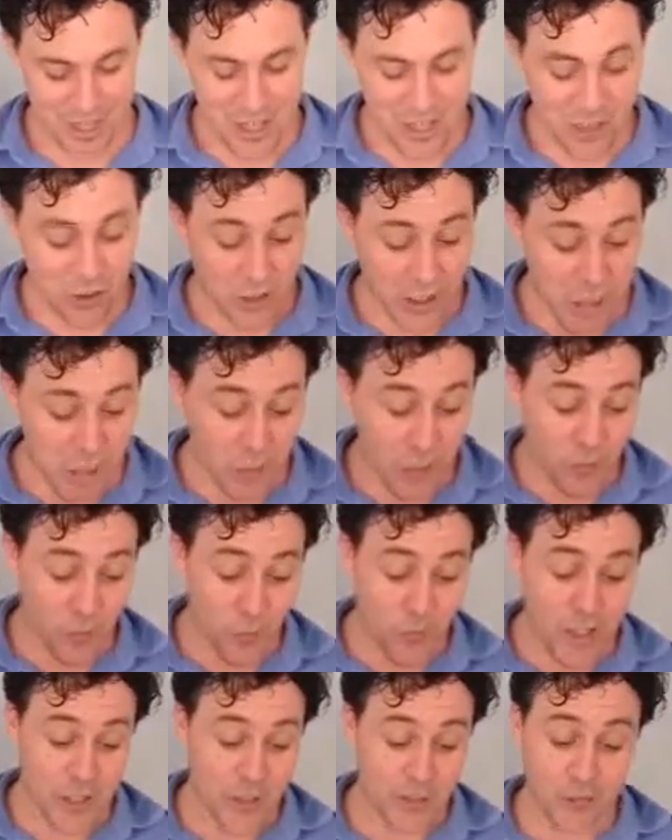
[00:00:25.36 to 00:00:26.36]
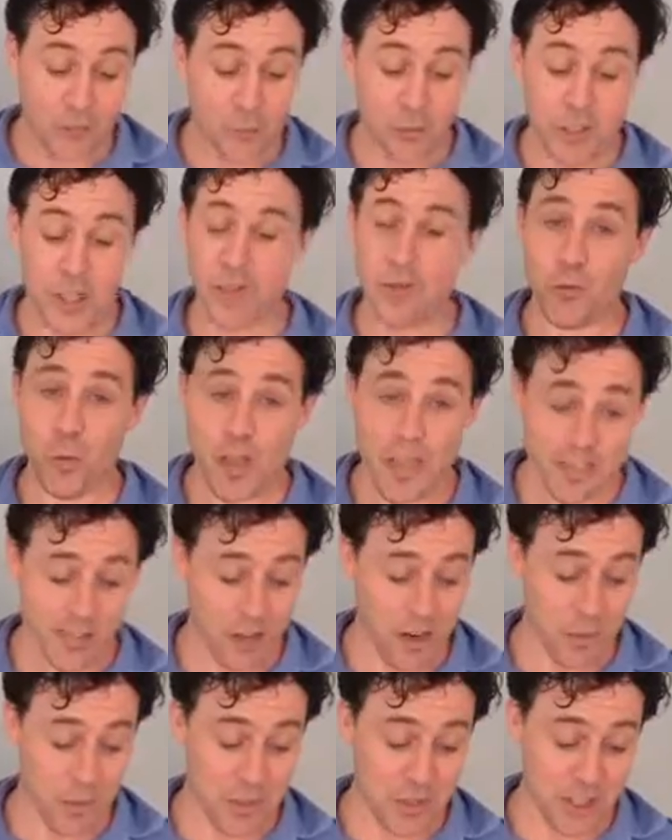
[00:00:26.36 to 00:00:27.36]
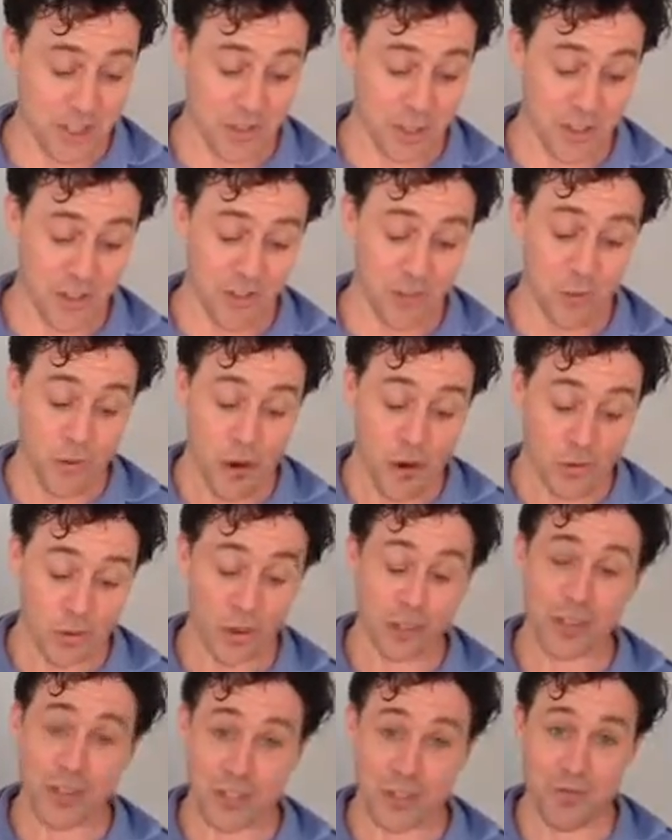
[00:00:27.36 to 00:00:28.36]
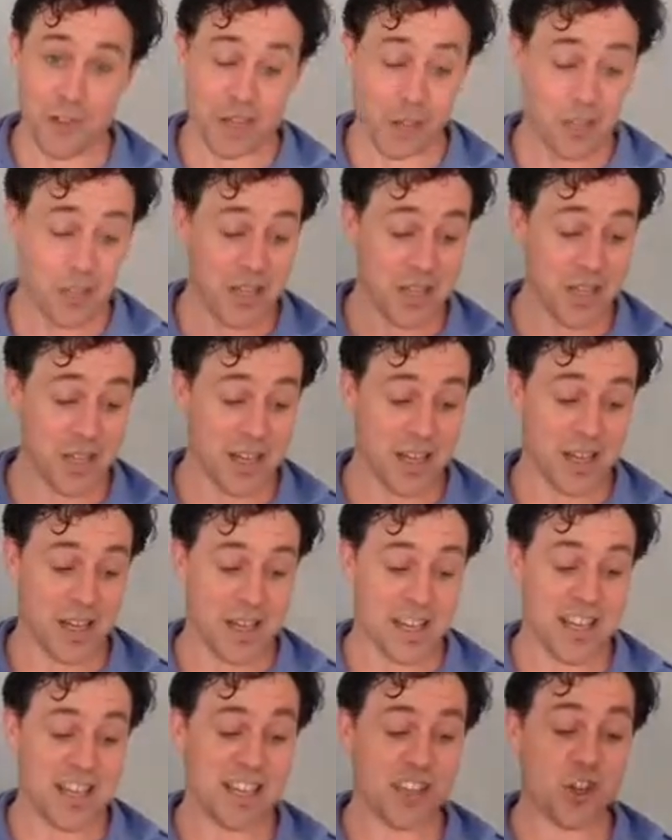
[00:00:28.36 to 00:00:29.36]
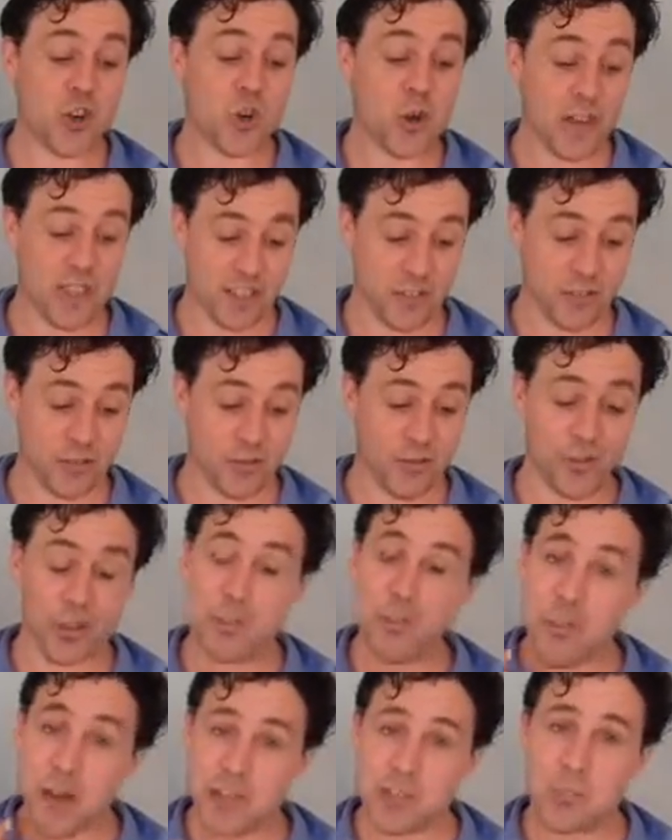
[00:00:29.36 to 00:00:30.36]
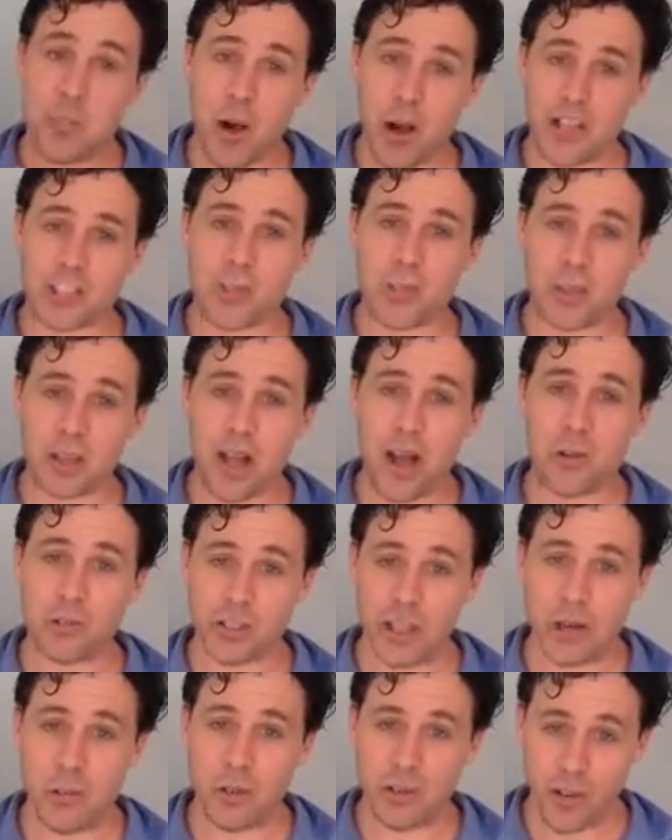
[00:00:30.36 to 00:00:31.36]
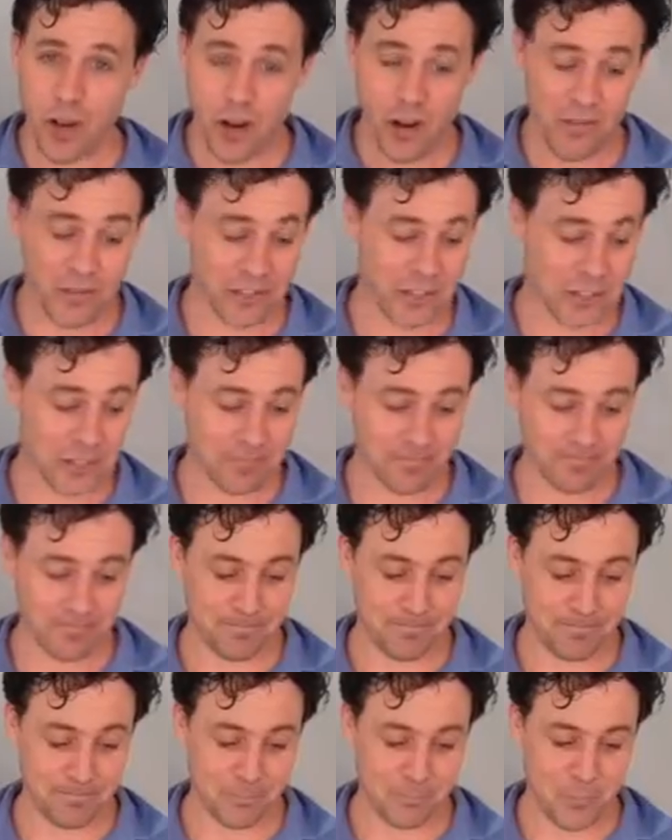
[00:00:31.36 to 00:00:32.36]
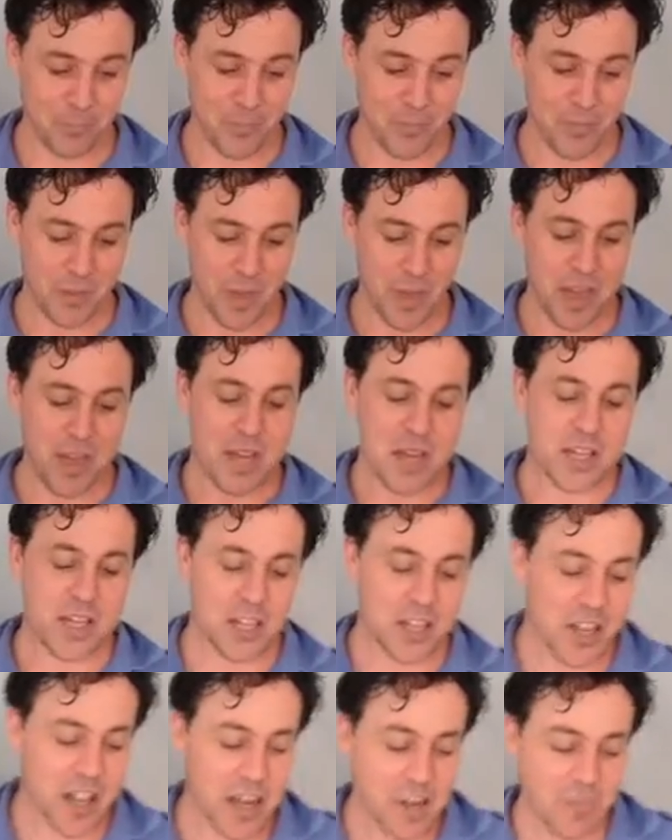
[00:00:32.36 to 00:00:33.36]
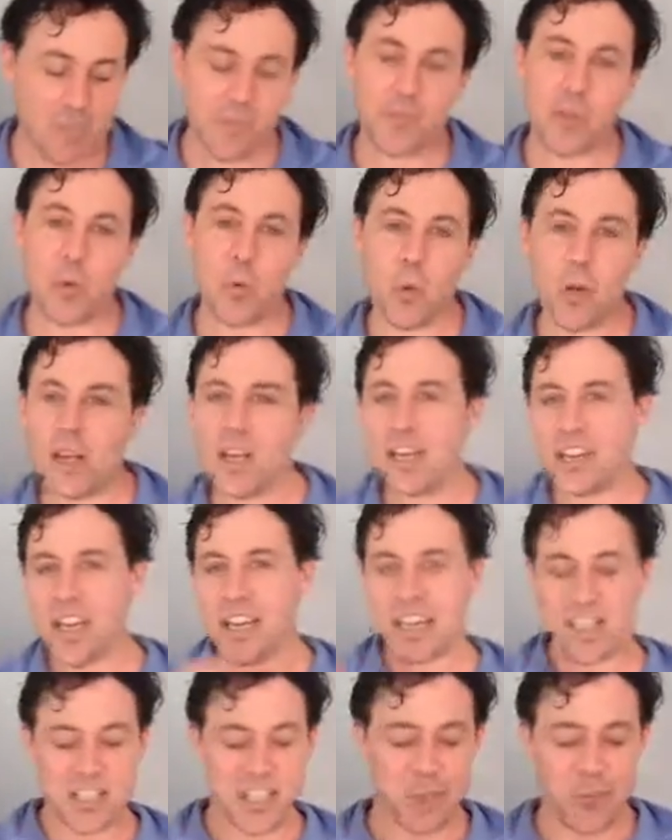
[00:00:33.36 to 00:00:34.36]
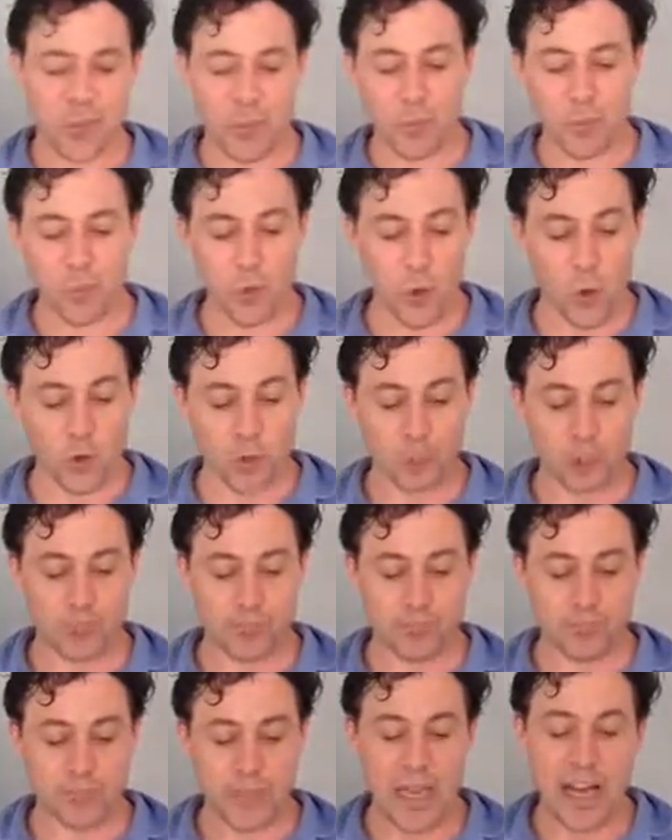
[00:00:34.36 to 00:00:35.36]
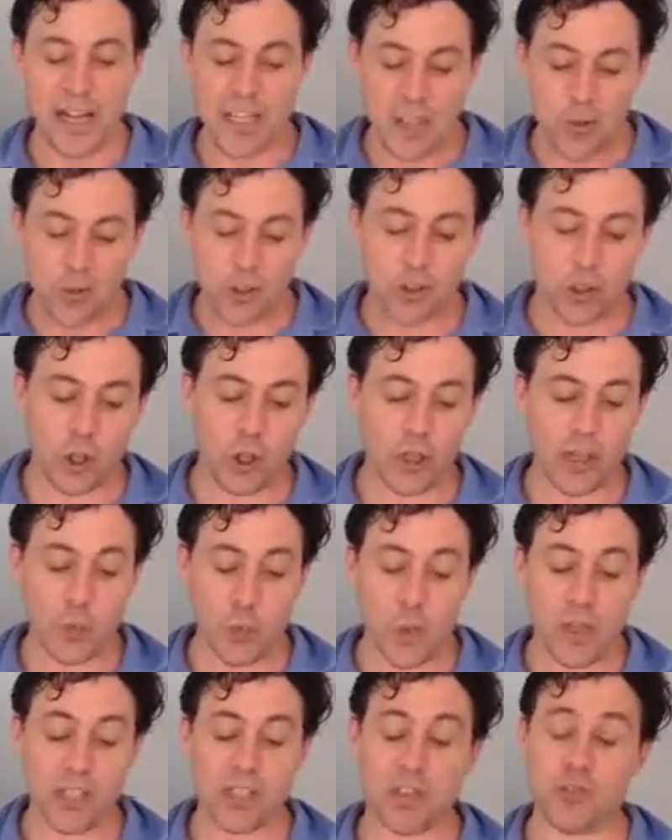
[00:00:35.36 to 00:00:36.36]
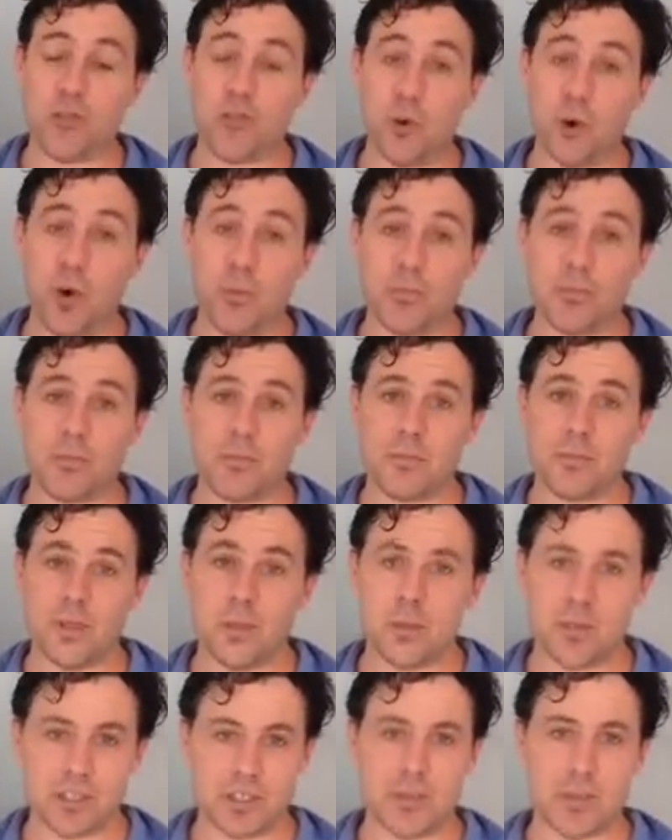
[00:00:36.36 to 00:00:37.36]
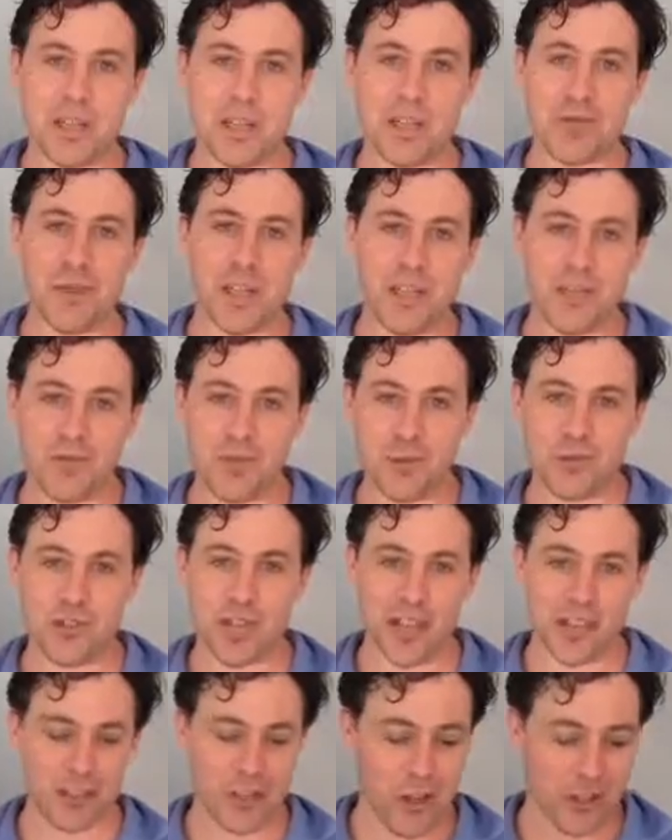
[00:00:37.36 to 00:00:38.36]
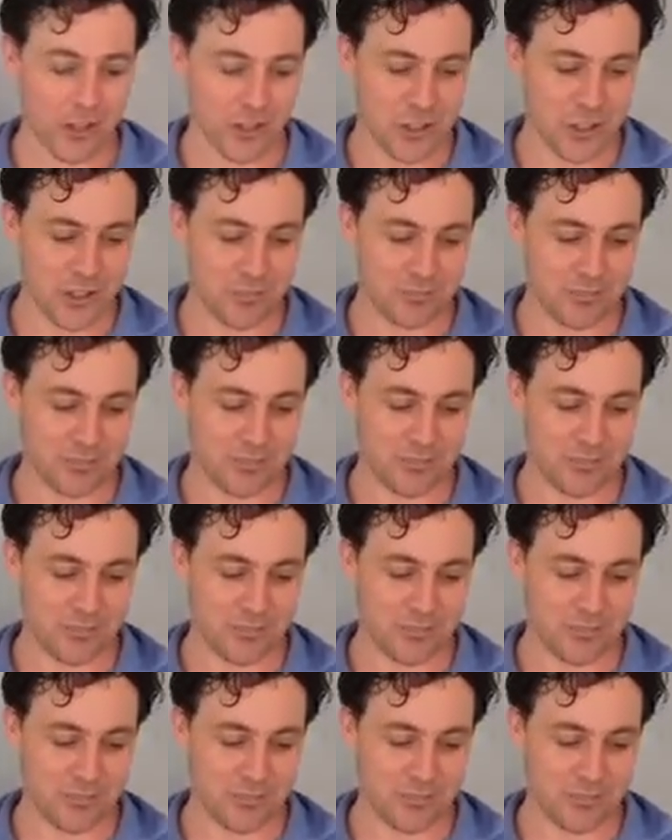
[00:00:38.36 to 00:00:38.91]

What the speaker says: So keeping fields free of weed competition throughout early development is critical for the best possible outcome at harvest. Today, we're going to take a different approach and a different look at weed control with some innovative new technology.